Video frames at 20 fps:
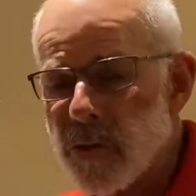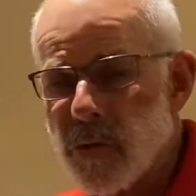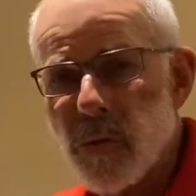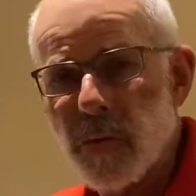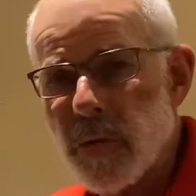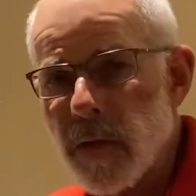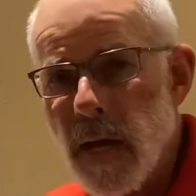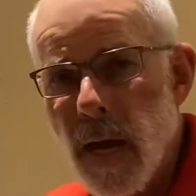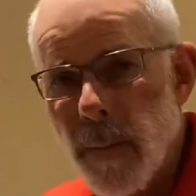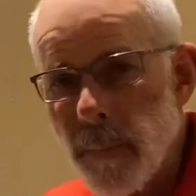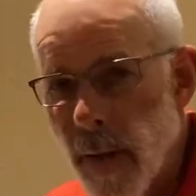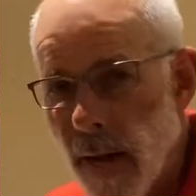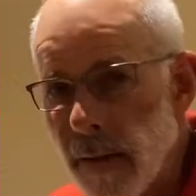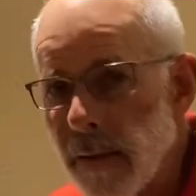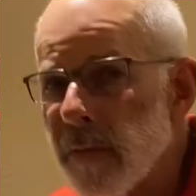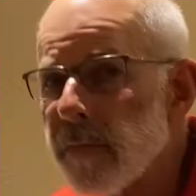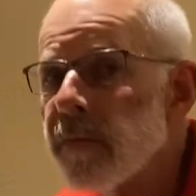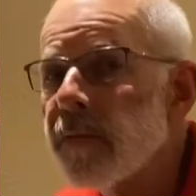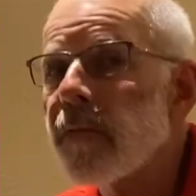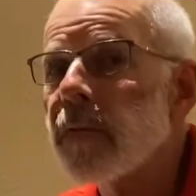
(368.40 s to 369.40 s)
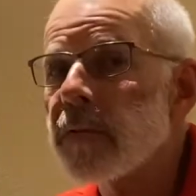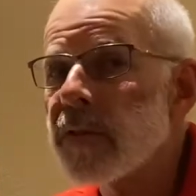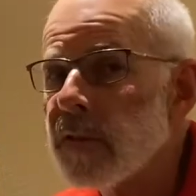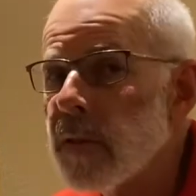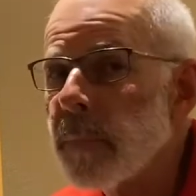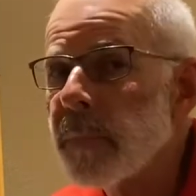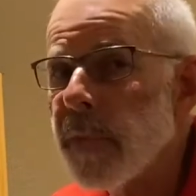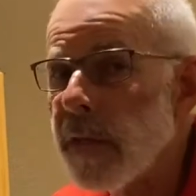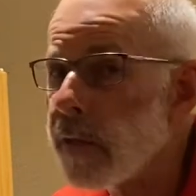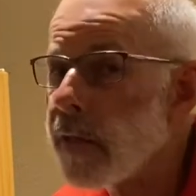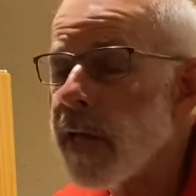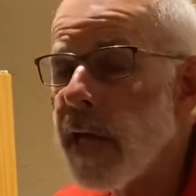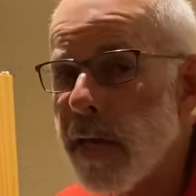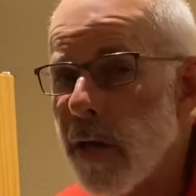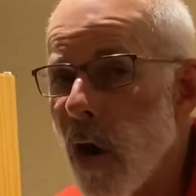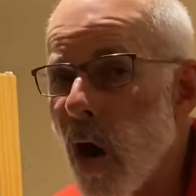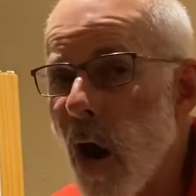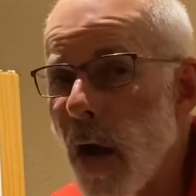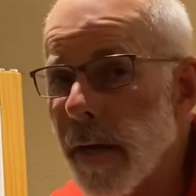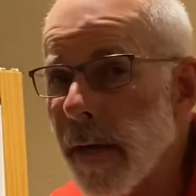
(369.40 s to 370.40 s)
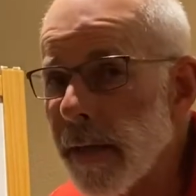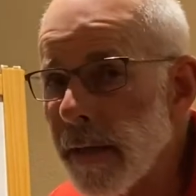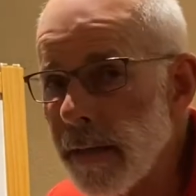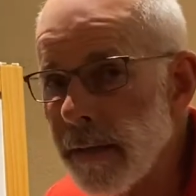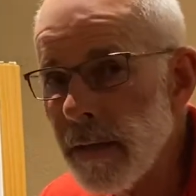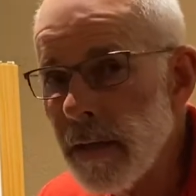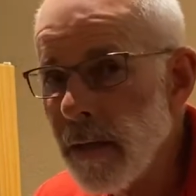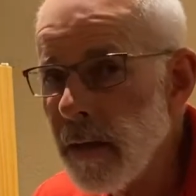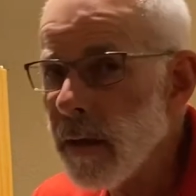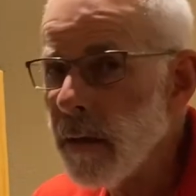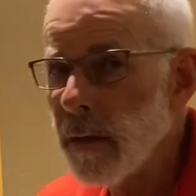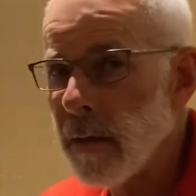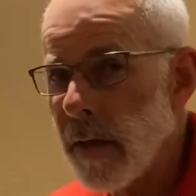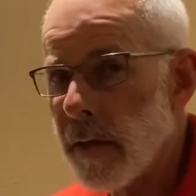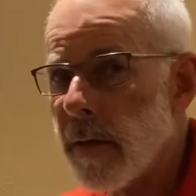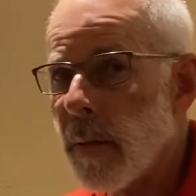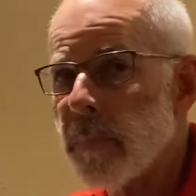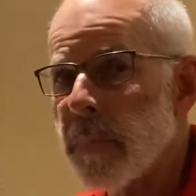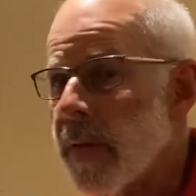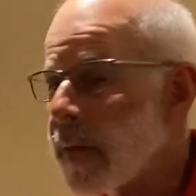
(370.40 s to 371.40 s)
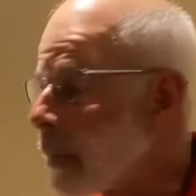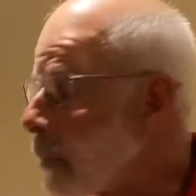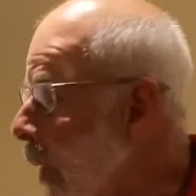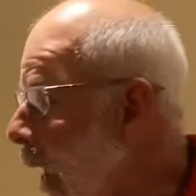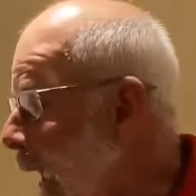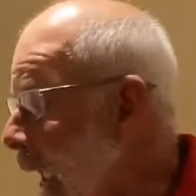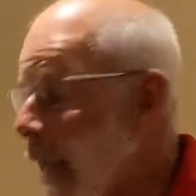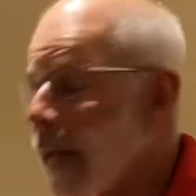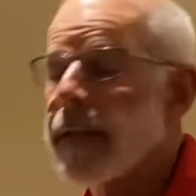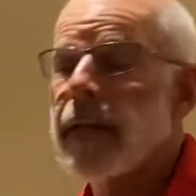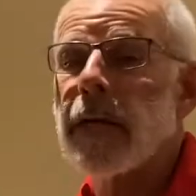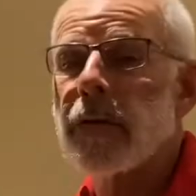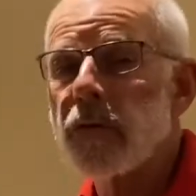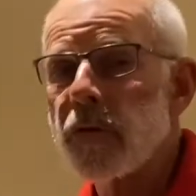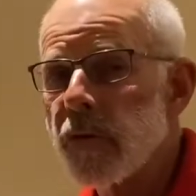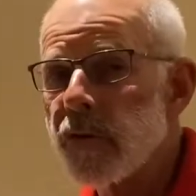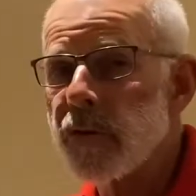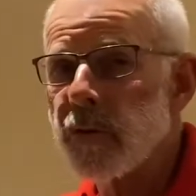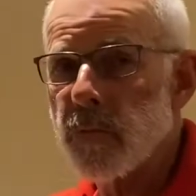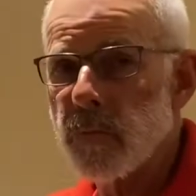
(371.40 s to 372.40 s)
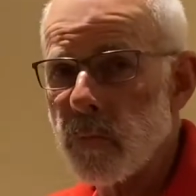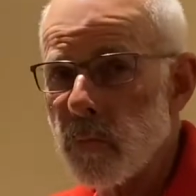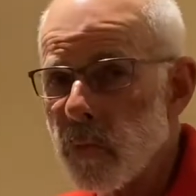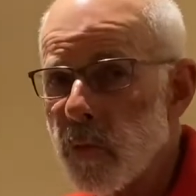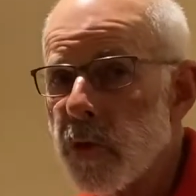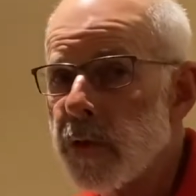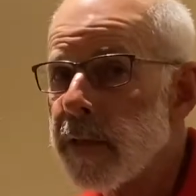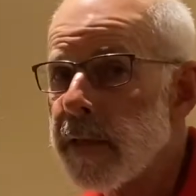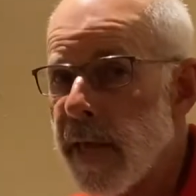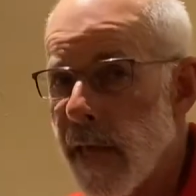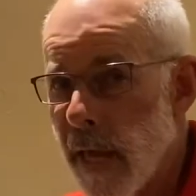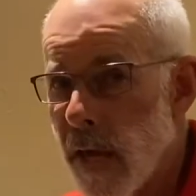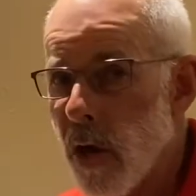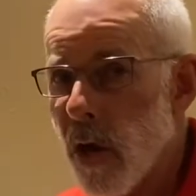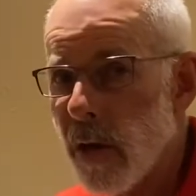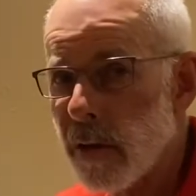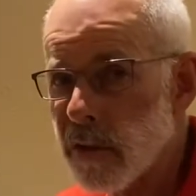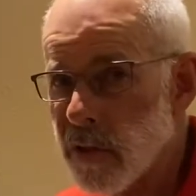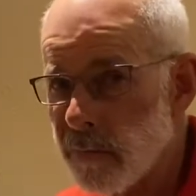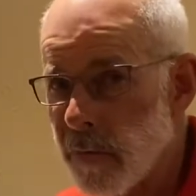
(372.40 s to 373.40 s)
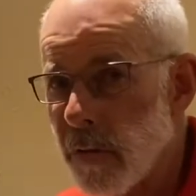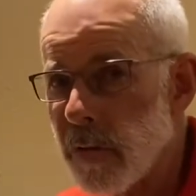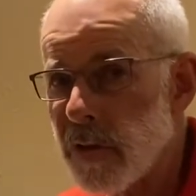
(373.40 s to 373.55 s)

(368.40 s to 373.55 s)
could come out of something chaotic like a Big Bang. And I use the word chaos very